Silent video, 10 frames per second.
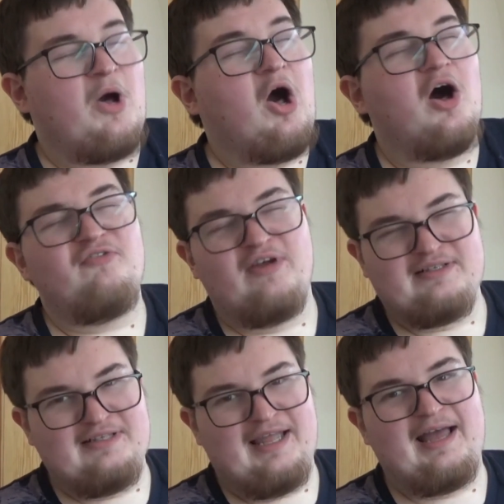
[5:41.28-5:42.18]

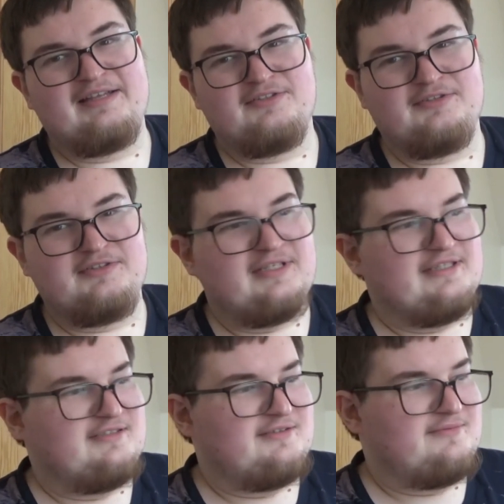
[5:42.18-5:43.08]
perfectly handled,
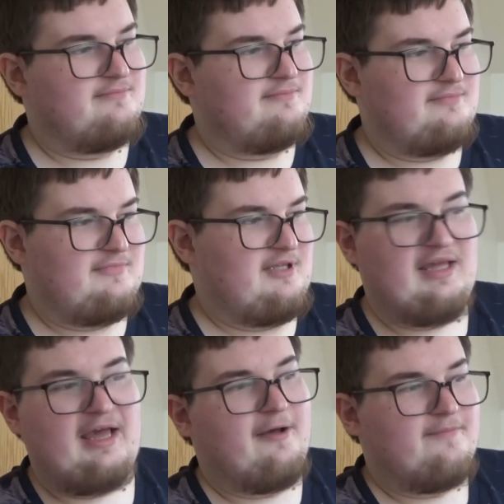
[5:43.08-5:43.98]
and
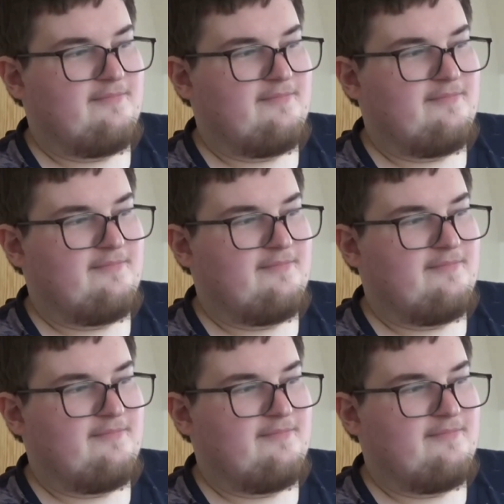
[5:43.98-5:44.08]
yeah.